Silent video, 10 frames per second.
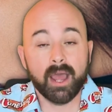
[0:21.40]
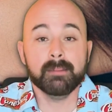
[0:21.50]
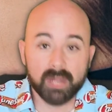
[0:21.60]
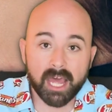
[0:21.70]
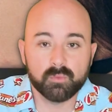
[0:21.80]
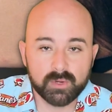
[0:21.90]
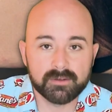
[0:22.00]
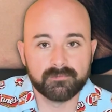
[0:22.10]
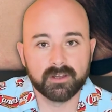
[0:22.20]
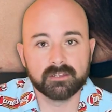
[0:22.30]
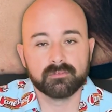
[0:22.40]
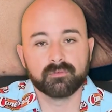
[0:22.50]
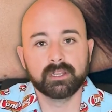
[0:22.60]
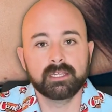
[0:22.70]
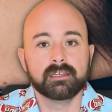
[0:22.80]
I'm not a weird fucking
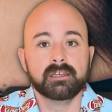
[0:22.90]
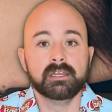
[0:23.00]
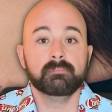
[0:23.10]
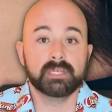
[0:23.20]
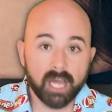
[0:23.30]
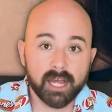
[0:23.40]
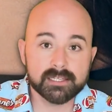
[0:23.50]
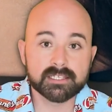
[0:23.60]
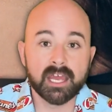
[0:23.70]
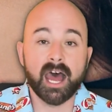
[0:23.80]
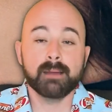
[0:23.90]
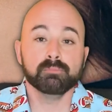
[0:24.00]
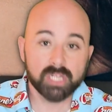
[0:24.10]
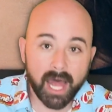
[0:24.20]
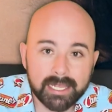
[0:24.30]
freak, because I'm
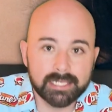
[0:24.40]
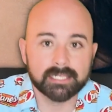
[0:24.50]
lying.